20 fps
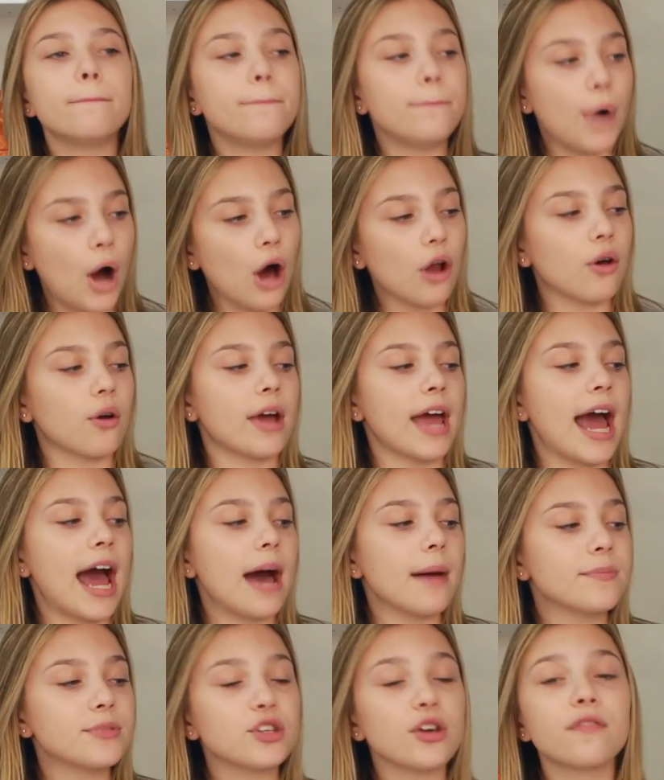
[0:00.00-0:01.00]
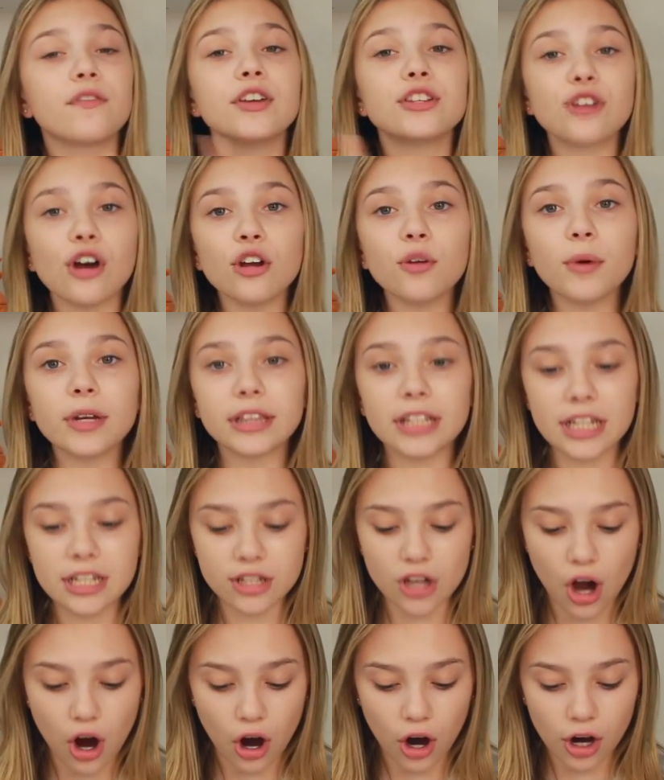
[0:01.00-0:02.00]
bottle caps. So if you don't know what
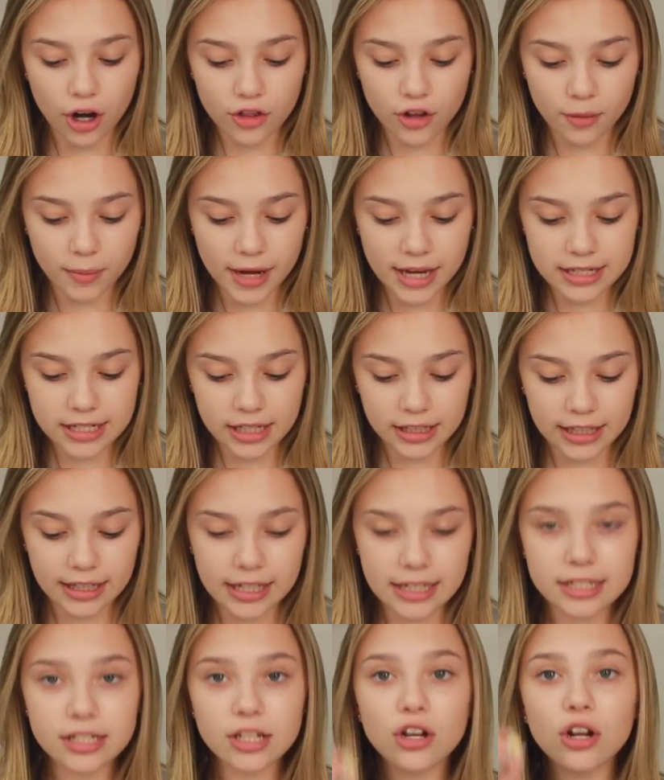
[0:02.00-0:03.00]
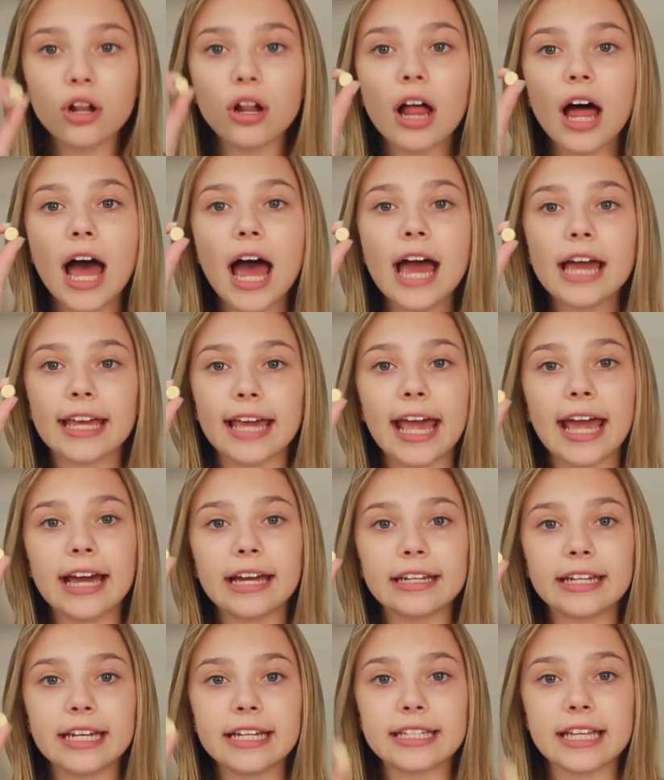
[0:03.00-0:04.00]
these are, they're basically these little
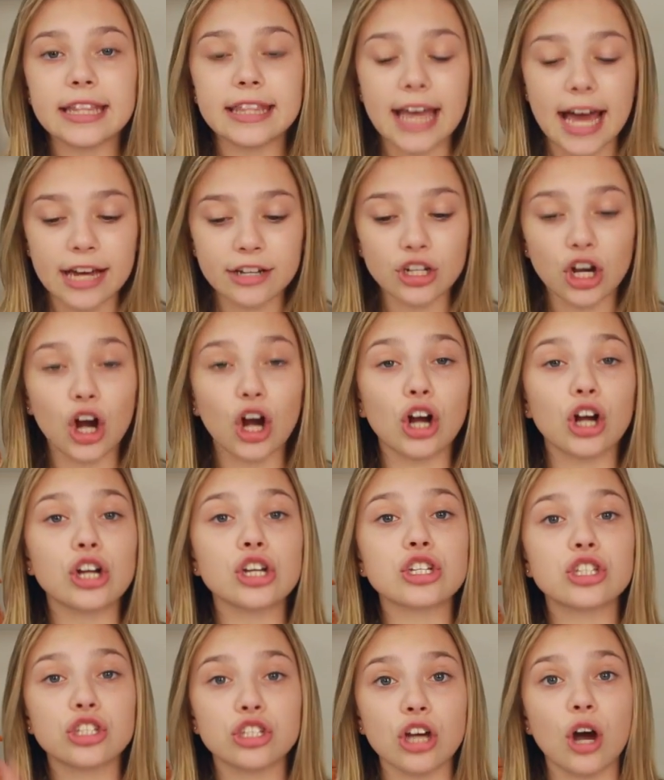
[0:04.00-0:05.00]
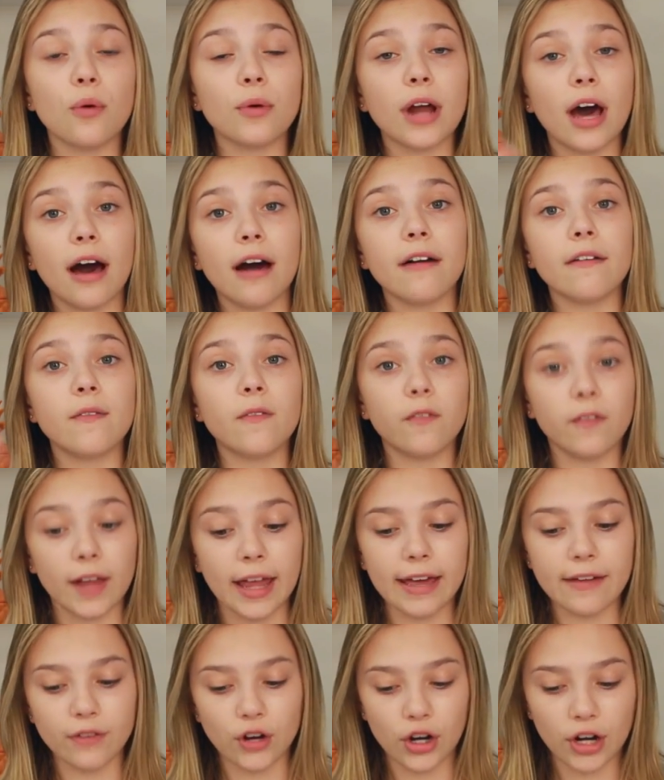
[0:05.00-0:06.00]
candies that are soda
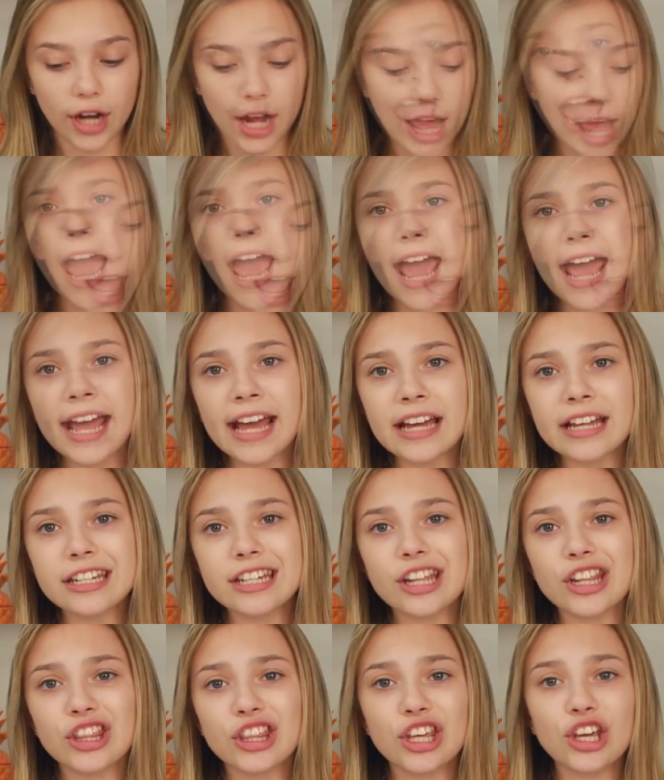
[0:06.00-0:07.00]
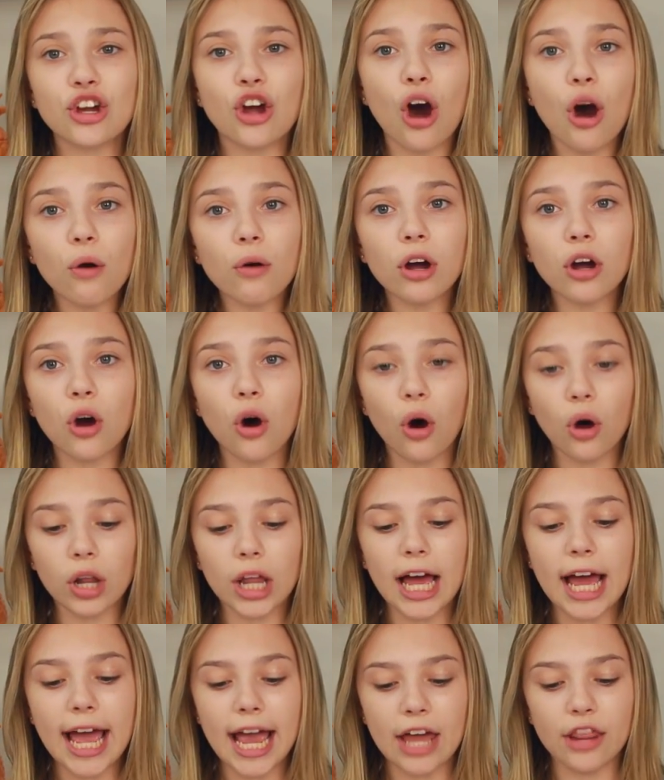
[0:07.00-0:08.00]
flavored. And the
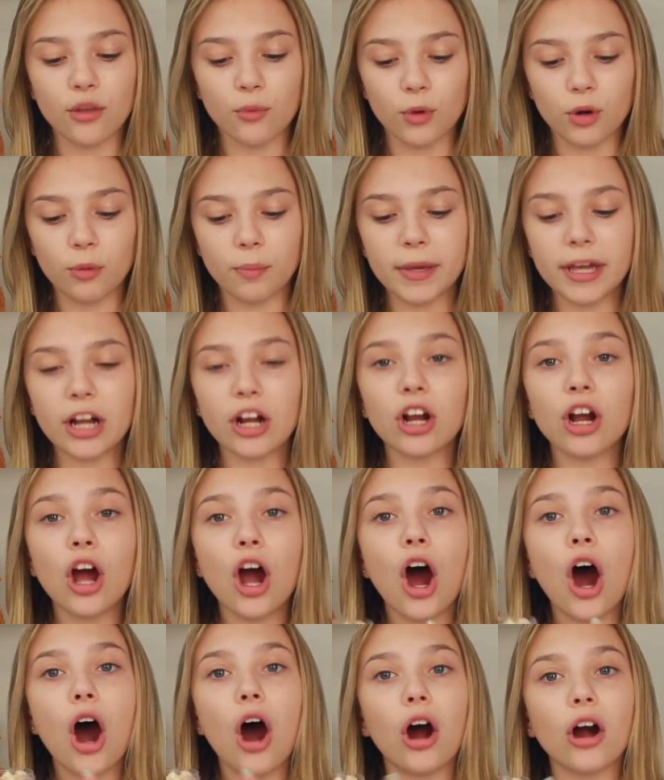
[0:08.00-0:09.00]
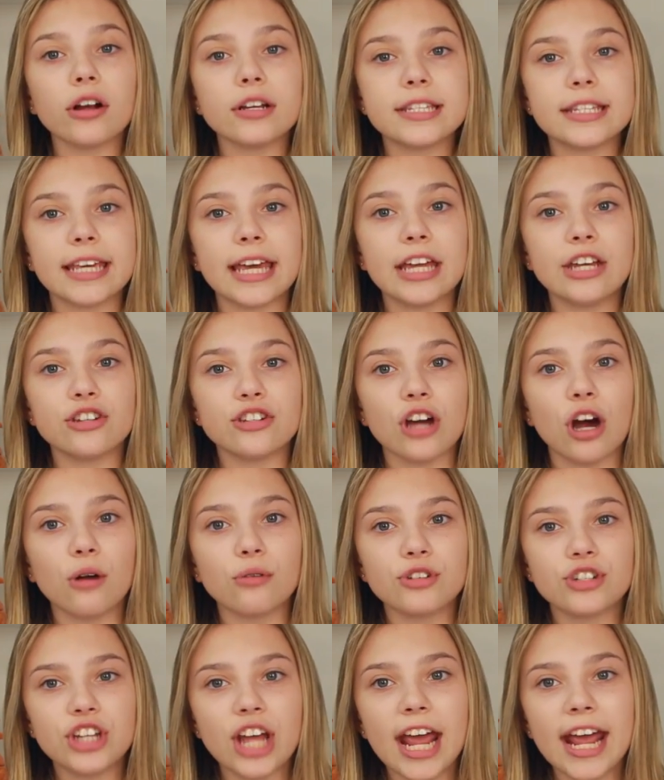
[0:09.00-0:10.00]
Coca-Cola and the root beer are skin
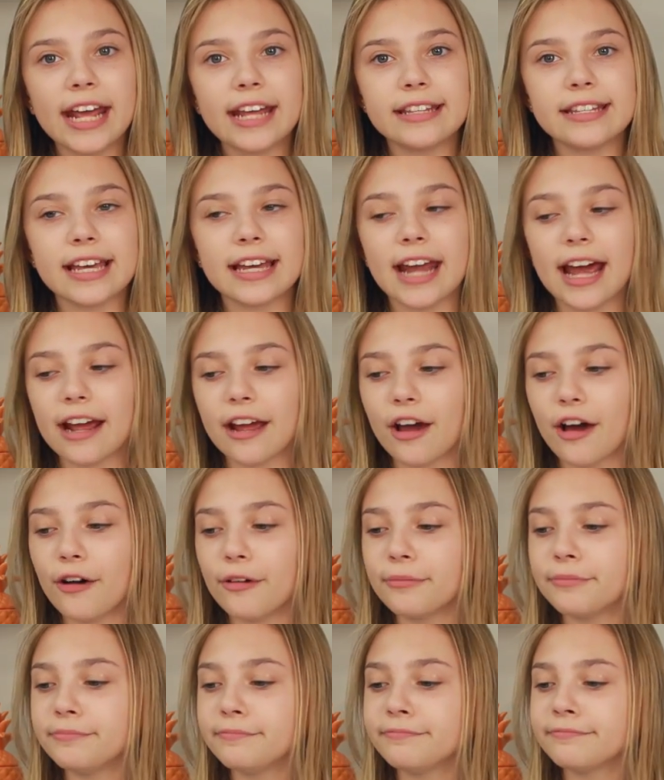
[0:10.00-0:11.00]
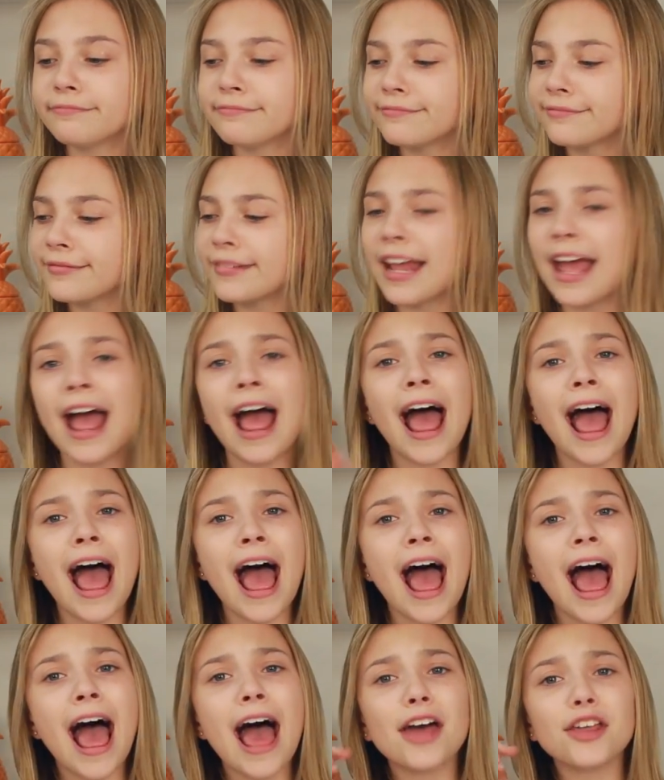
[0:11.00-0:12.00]
tone shades. And I go,
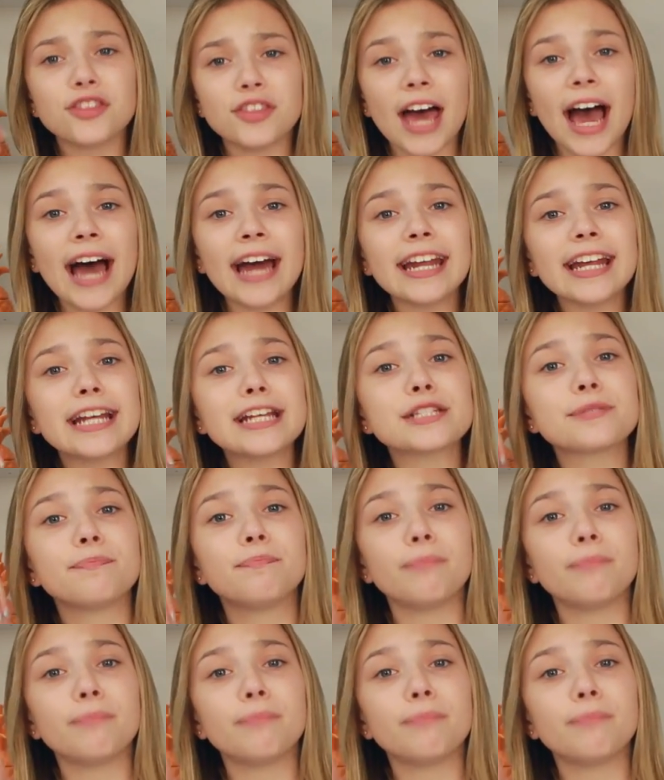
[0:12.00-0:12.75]
that is